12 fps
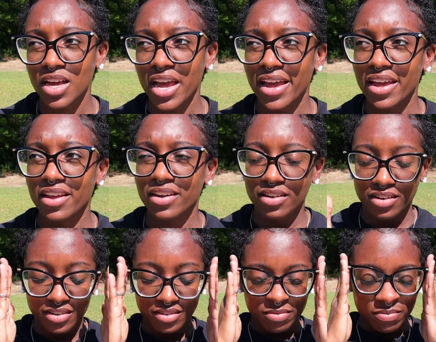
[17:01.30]
And
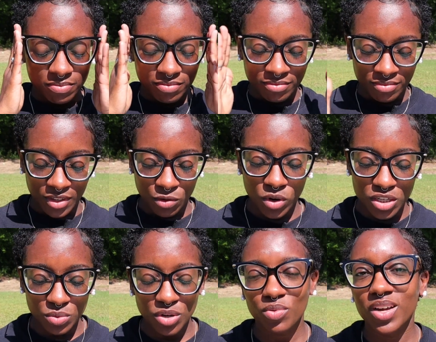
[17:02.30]

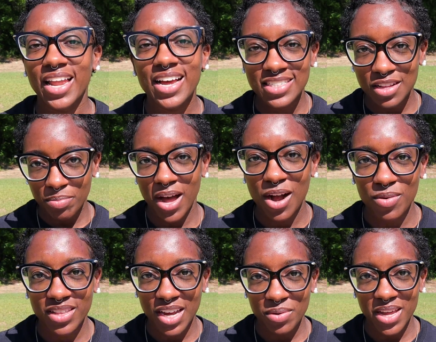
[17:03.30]
once we realize the
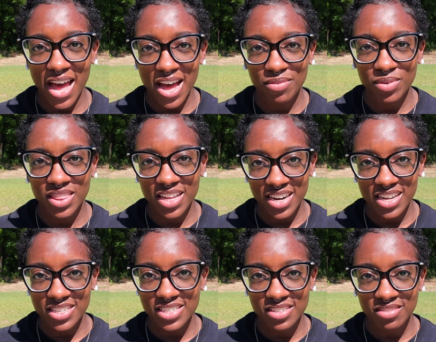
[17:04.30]
power that we have within
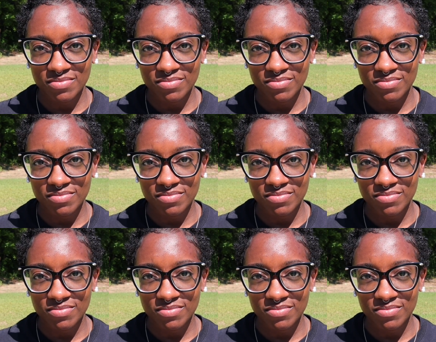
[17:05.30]
us,